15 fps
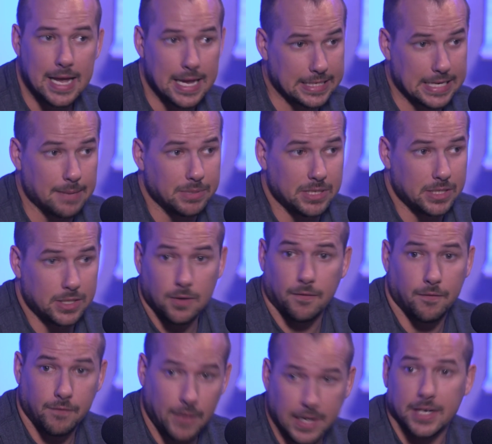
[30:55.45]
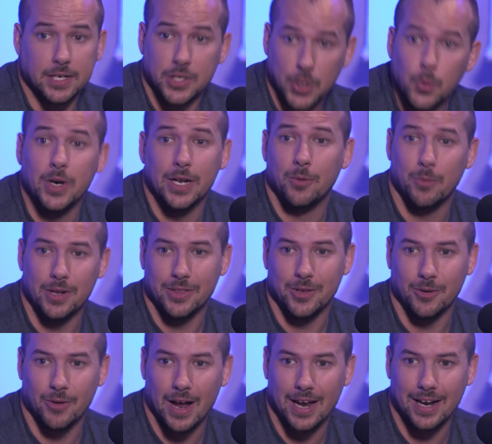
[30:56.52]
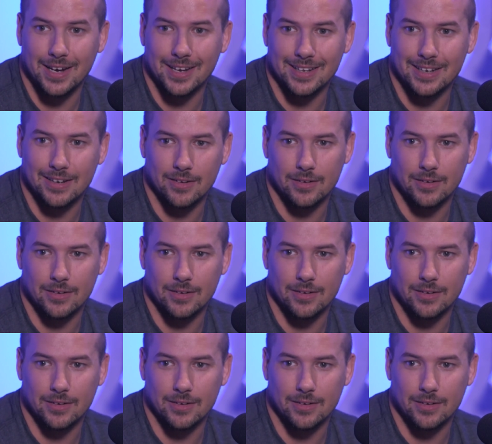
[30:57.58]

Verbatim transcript: is I'm still fucking doing it with you, right? And that's